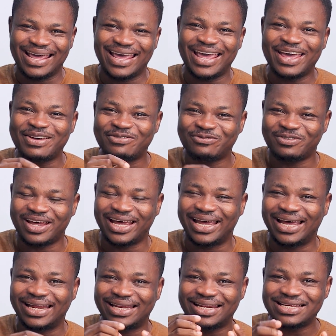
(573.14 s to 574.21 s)
Efe.
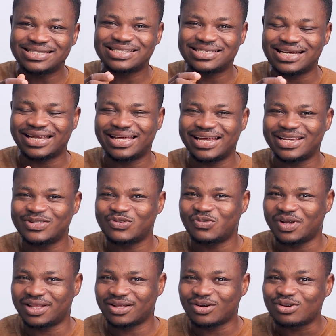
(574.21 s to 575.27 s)
And this is the case
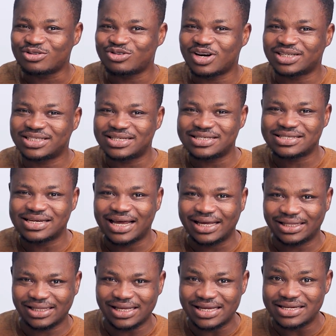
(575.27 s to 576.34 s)
with constructions
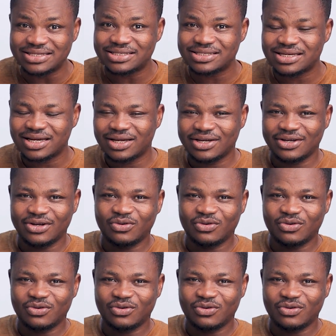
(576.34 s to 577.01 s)
like these.